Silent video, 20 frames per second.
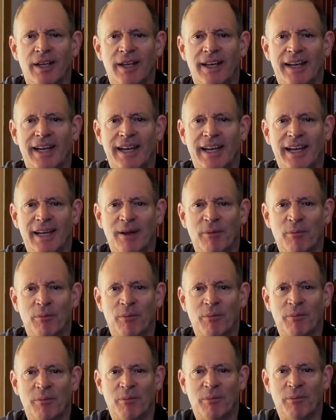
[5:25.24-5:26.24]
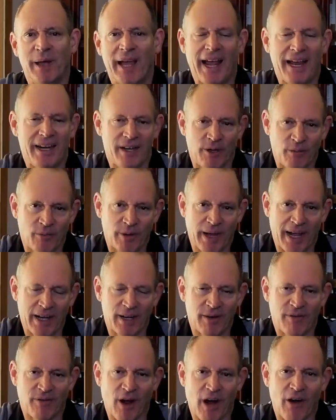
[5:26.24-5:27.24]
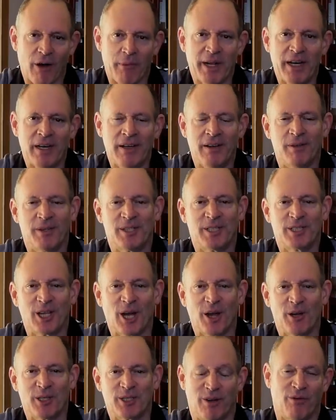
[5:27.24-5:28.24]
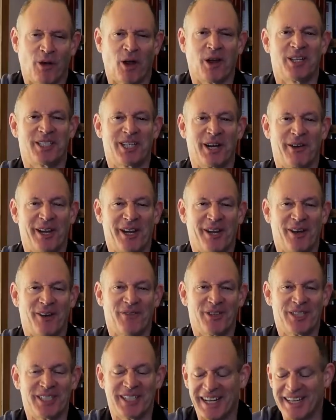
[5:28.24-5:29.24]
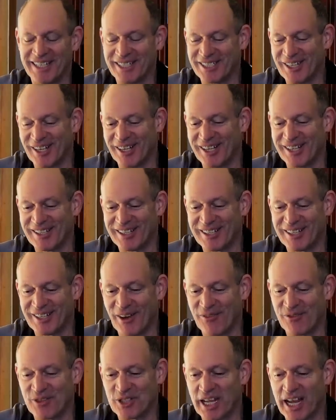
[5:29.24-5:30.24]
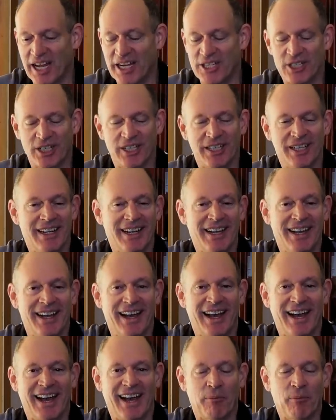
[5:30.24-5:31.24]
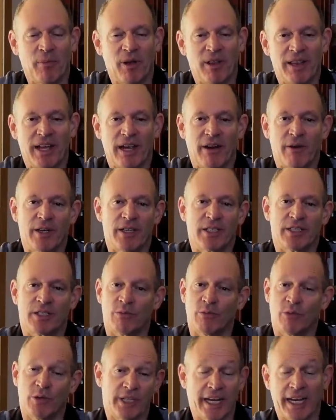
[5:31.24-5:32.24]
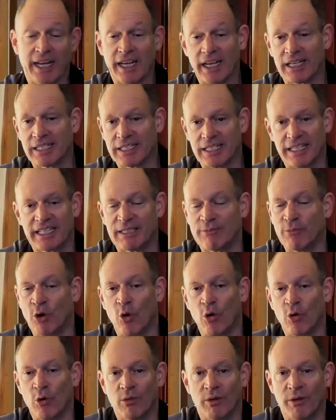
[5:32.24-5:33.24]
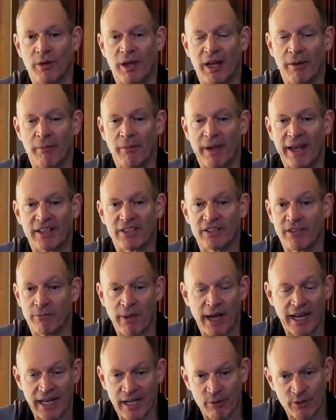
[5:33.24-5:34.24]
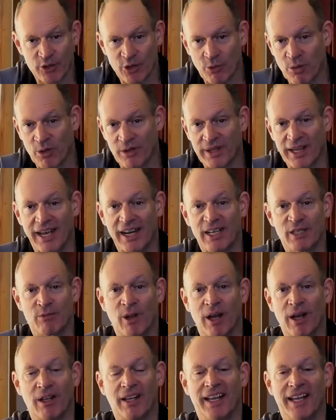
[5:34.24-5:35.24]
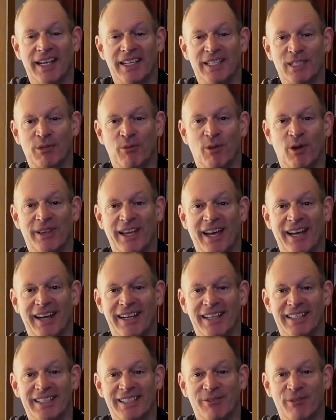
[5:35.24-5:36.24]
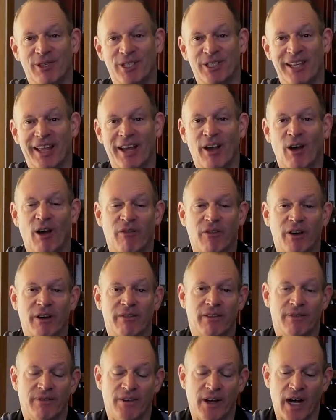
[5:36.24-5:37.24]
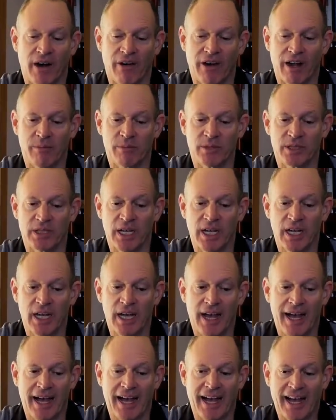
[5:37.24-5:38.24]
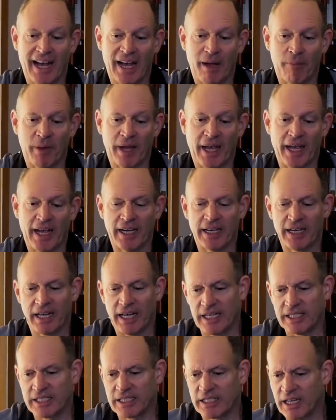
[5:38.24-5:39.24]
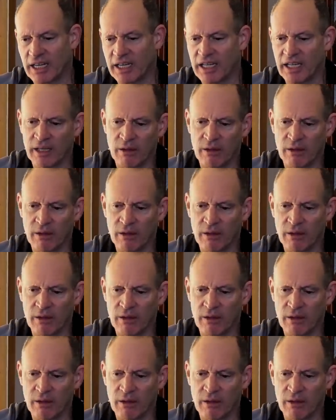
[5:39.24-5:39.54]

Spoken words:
handy firearm in, so it's a voluntary confiscation. There is ridiculously small amounts of money, which I'll put that as well as to what that is, which they're offering for firearms. And listen, a little